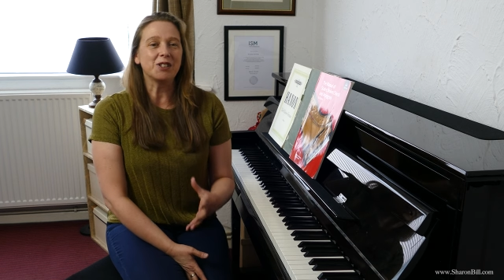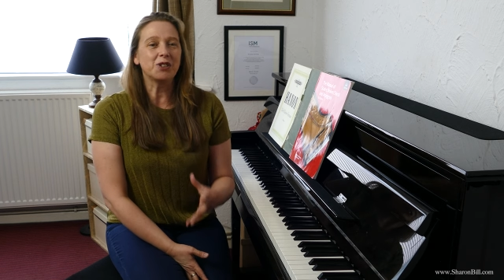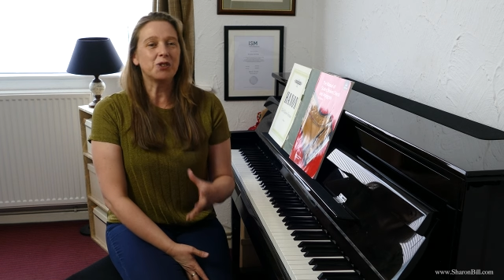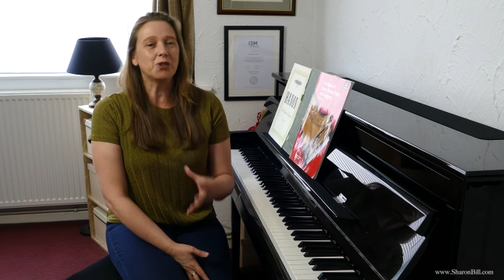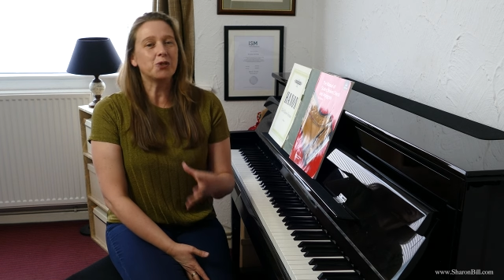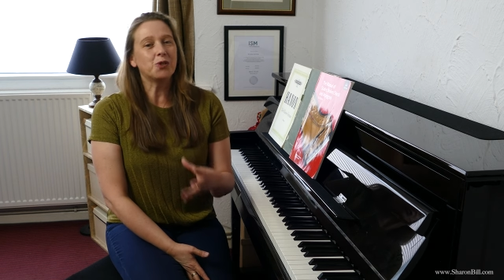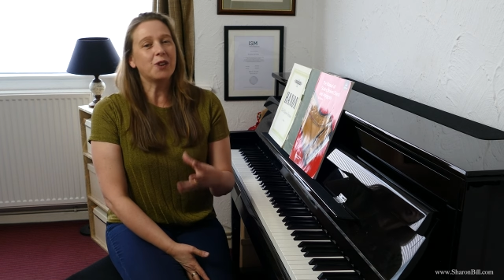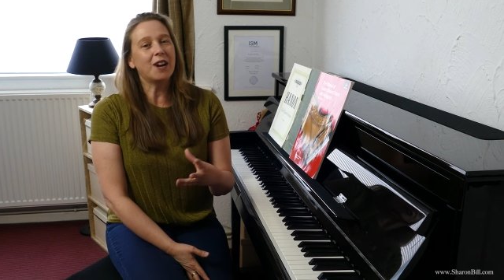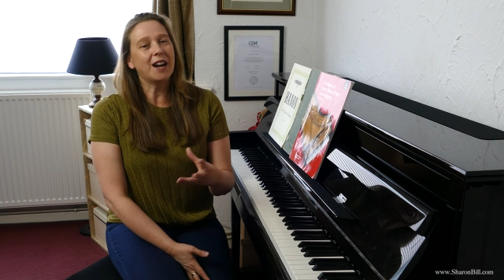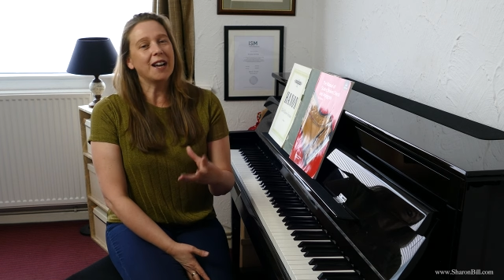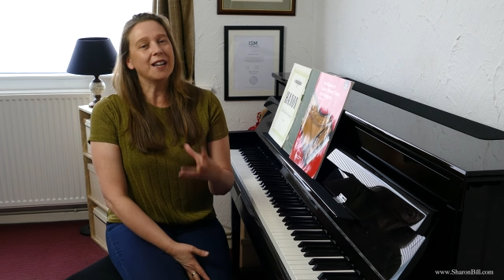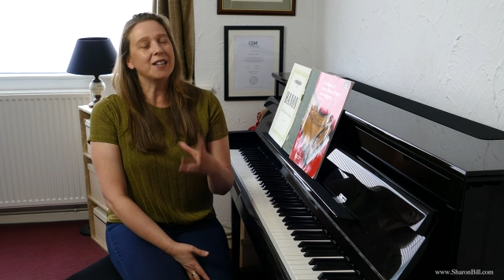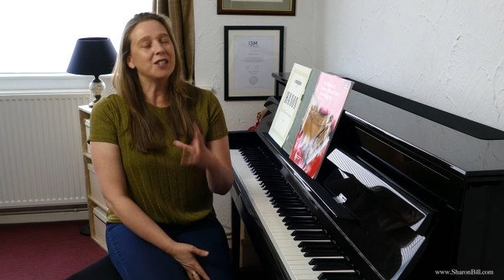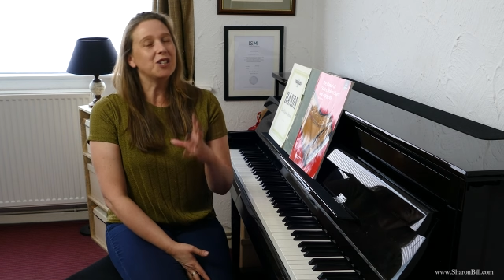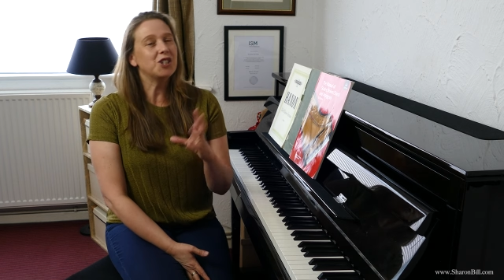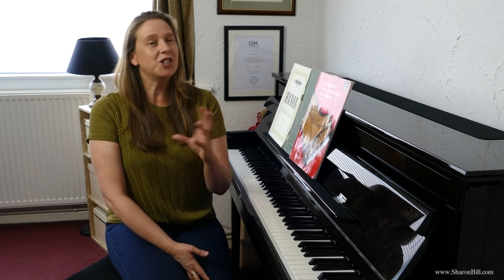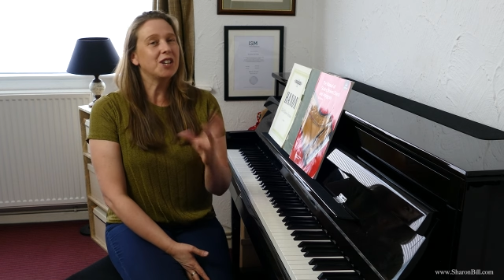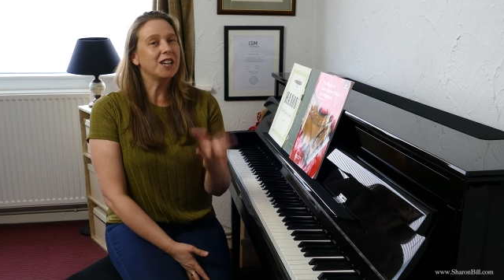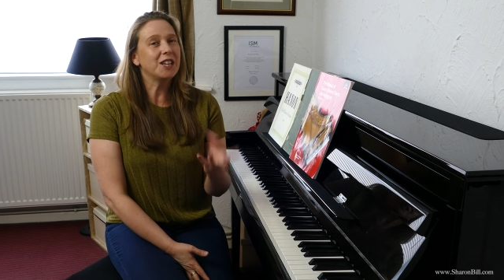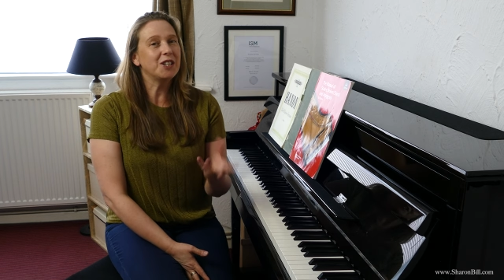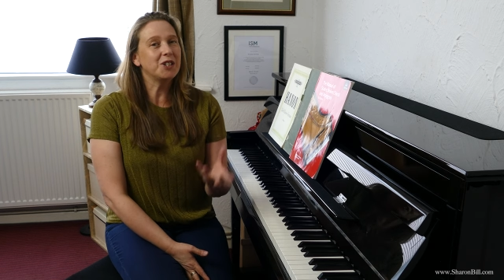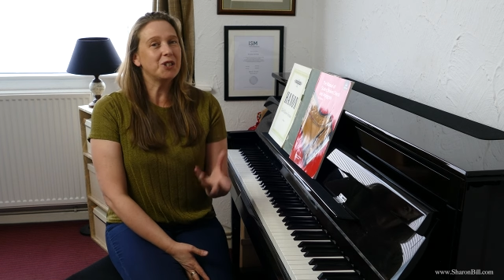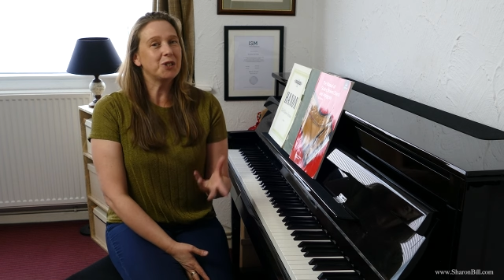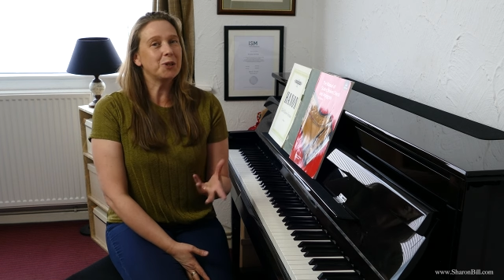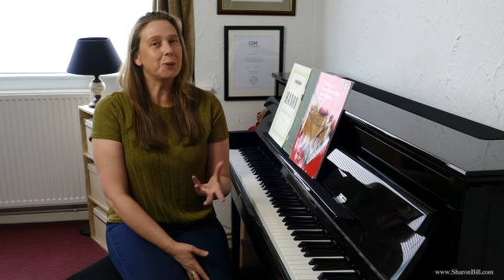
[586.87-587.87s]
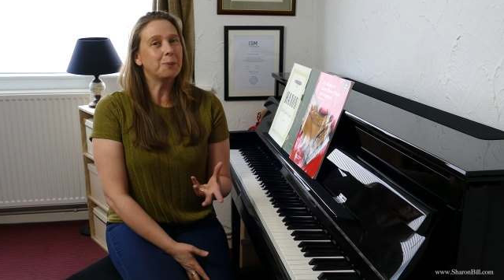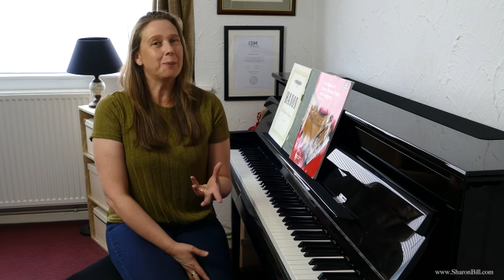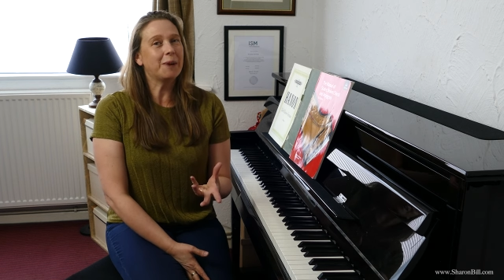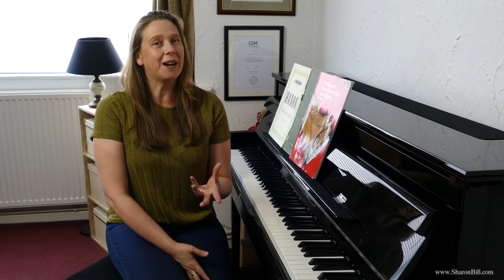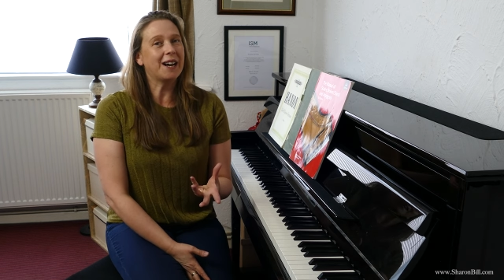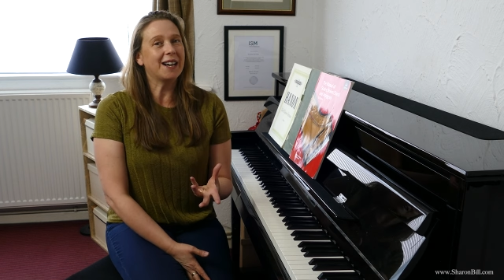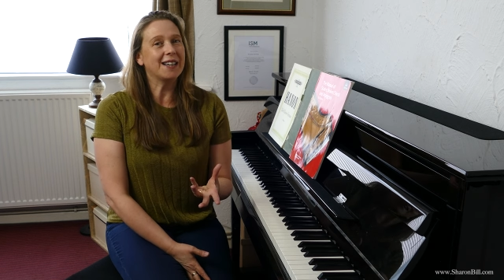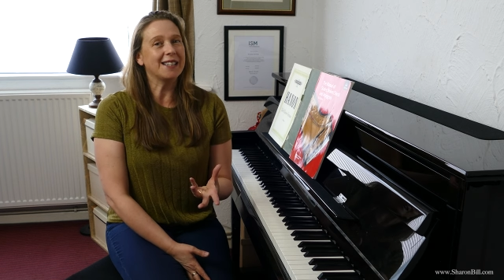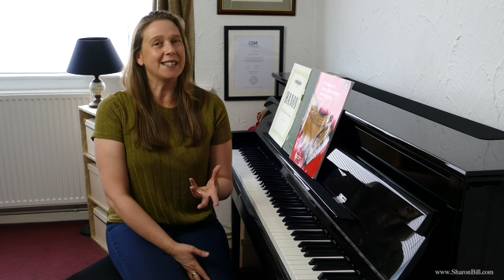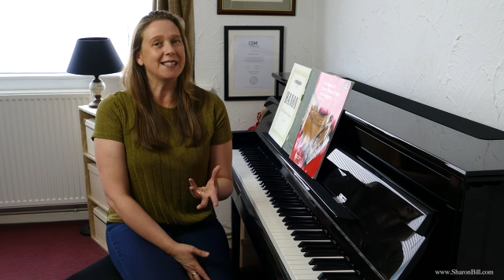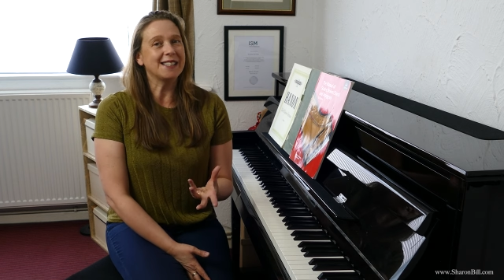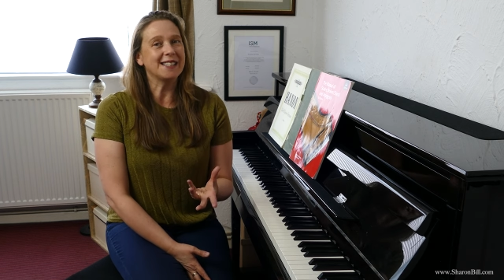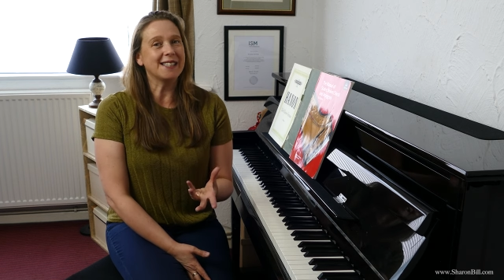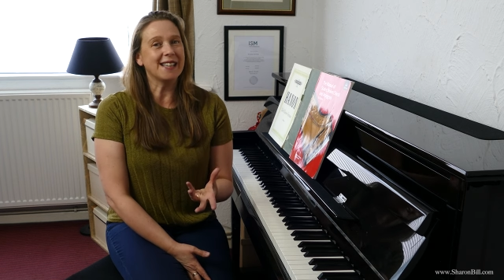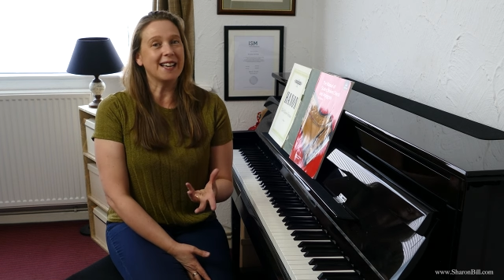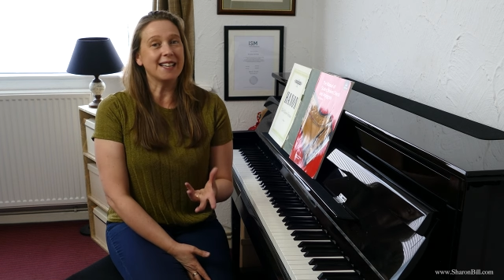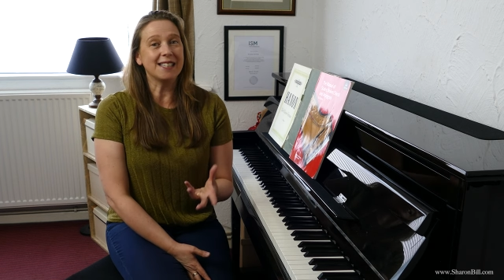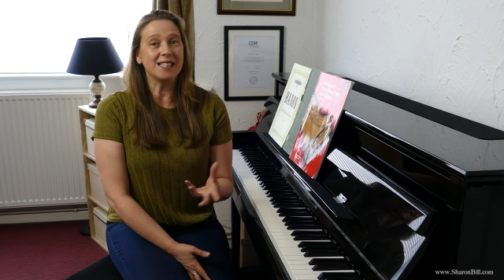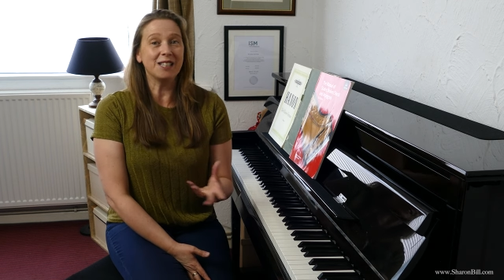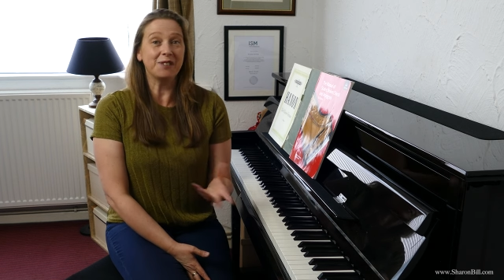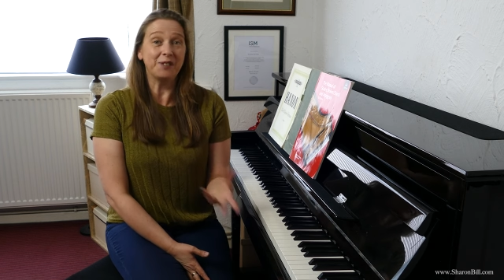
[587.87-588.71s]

try and change your mindset